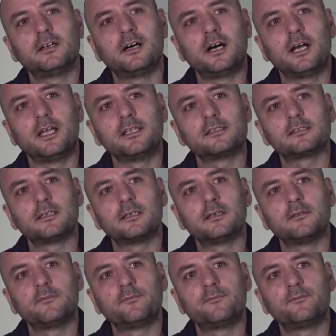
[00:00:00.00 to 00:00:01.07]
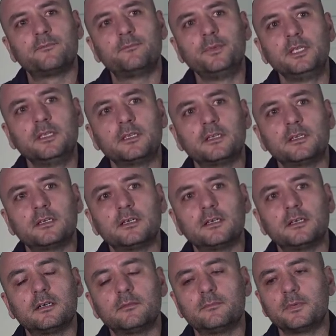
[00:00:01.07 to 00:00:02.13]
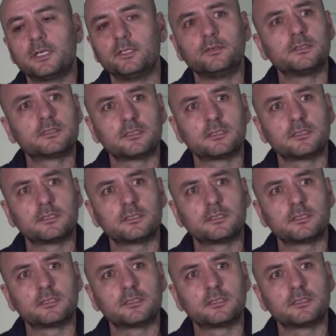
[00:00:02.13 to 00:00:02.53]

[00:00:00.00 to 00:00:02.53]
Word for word: eyes of being uh, a U.S.